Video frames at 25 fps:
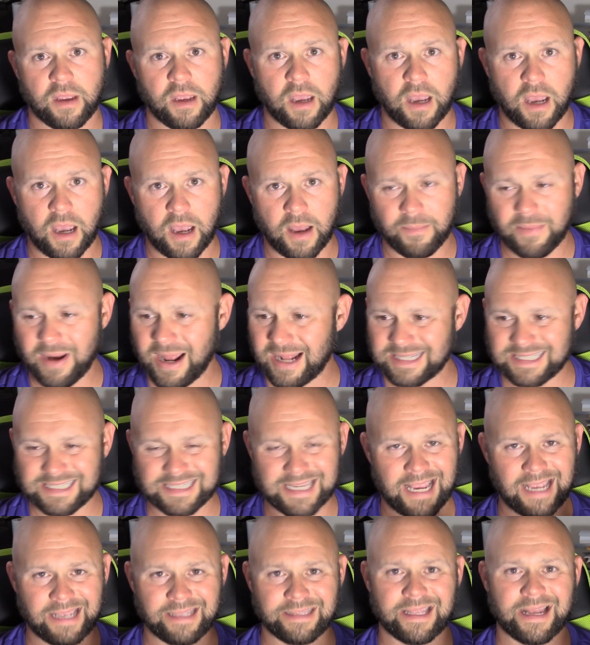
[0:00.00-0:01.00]
I'm not
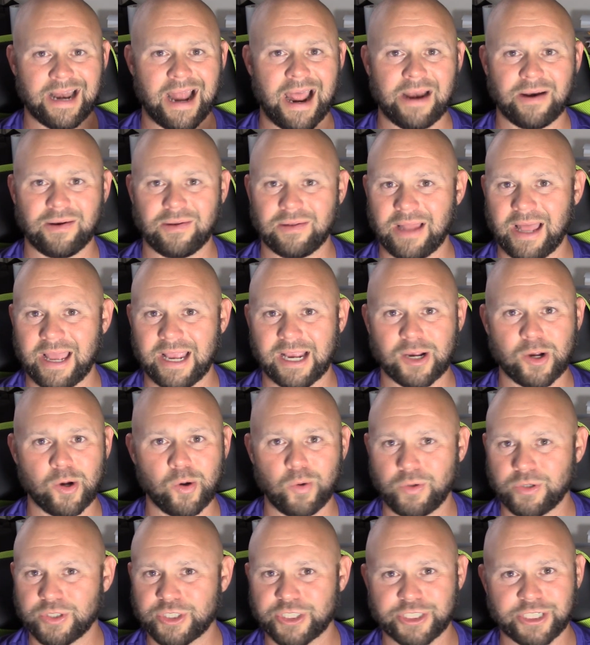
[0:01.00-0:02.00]
saying that I don't like
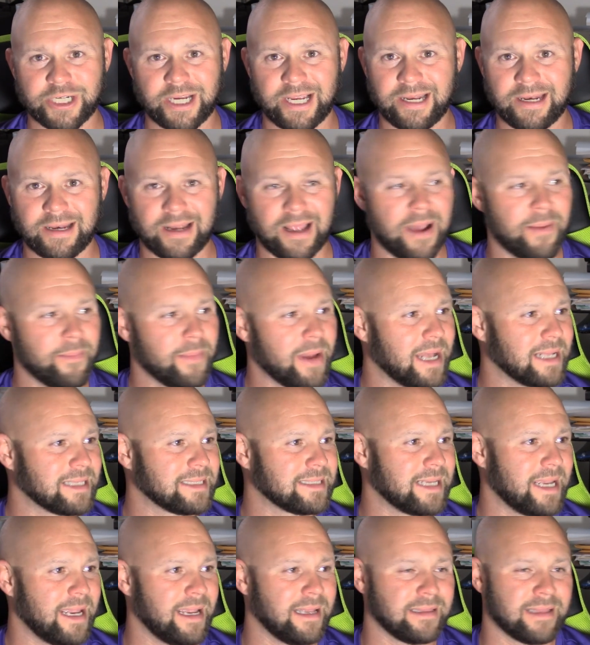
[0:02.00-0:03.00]
cool shit. I'm not
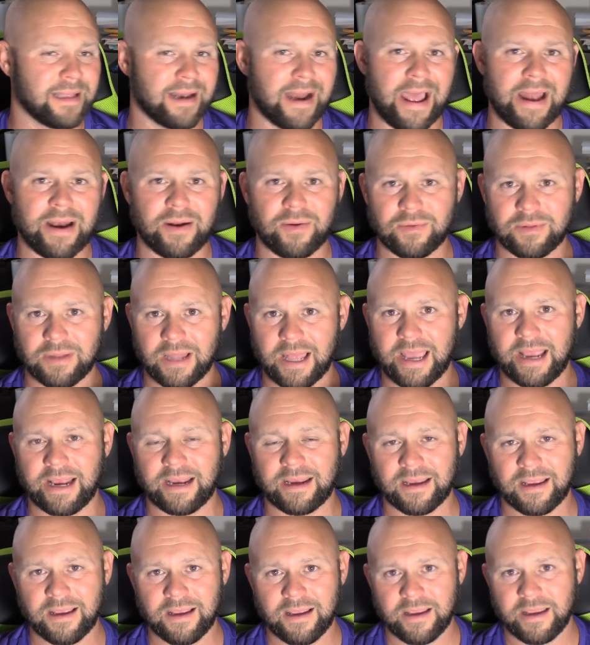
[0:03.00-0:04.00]
saying that I don't
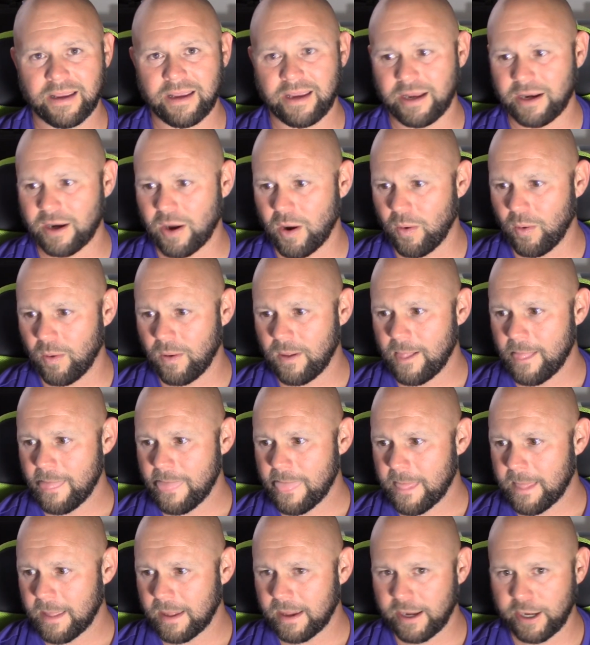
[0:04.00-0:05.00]
like, you
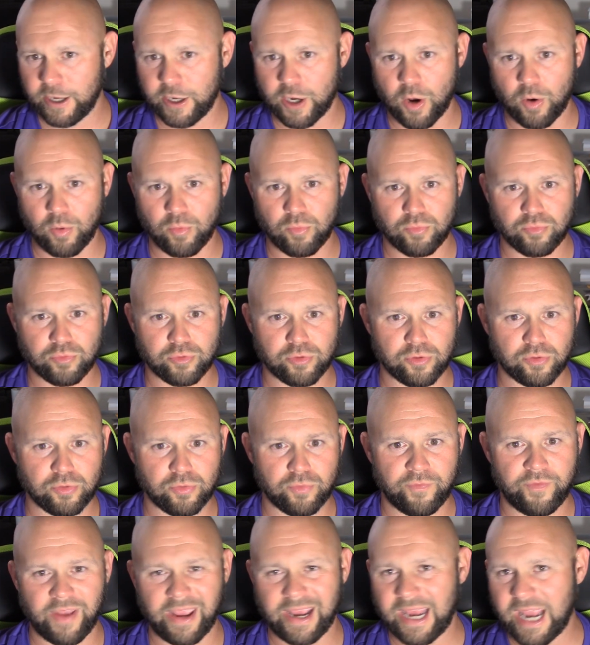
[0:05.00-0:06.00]
know,
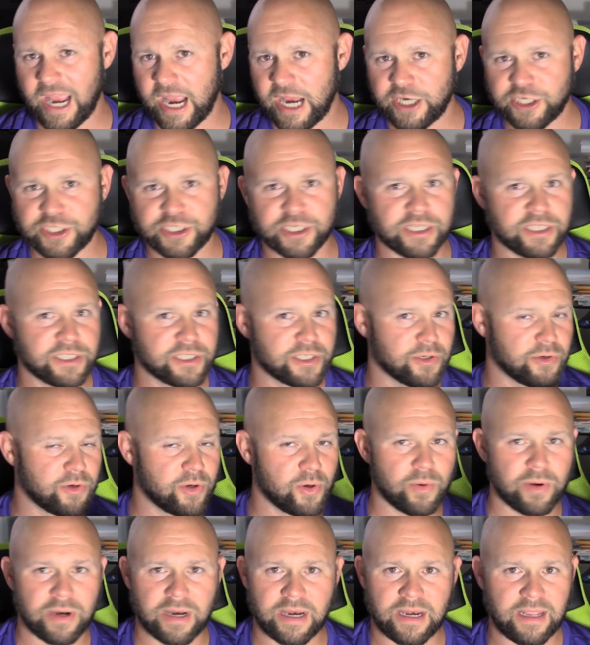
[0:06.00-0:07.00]
vacations or
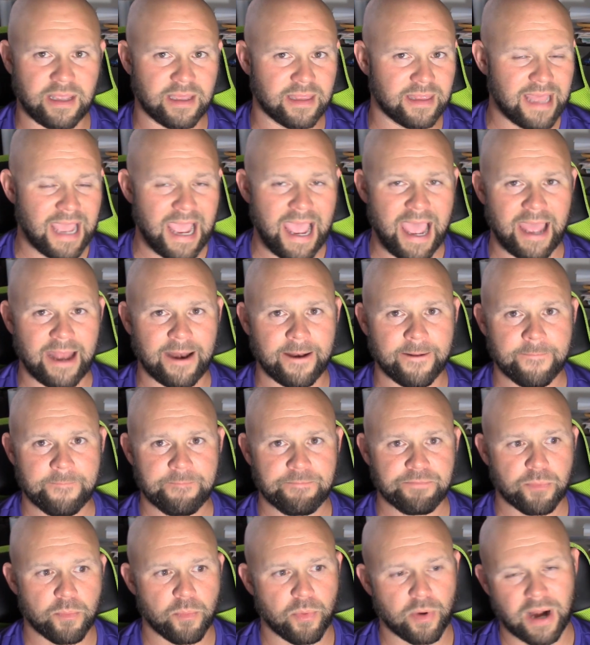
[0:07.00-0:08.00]
doing any of that.
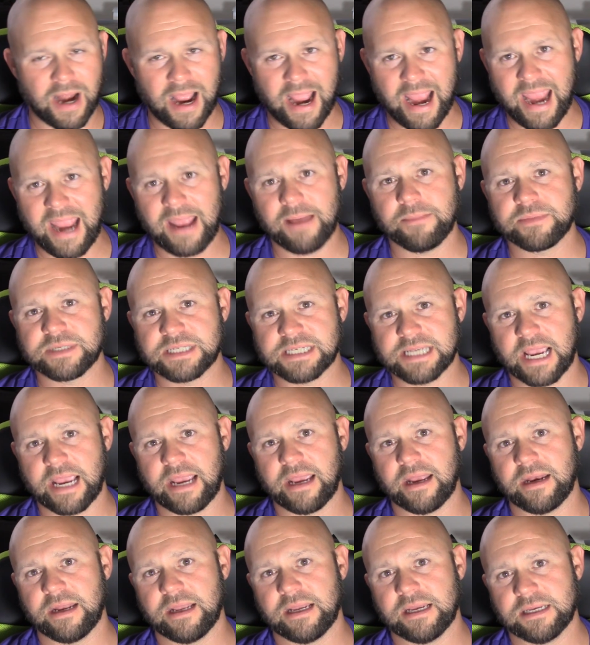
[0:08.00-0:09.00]
What I am
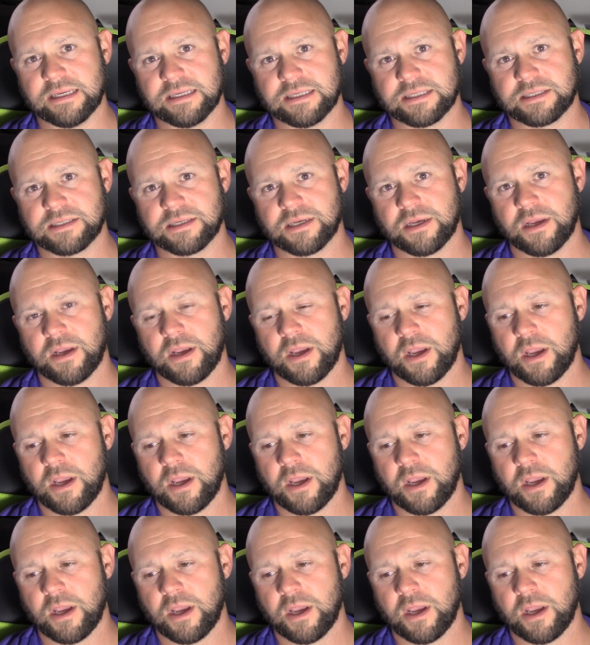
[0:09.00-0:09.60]
saying is,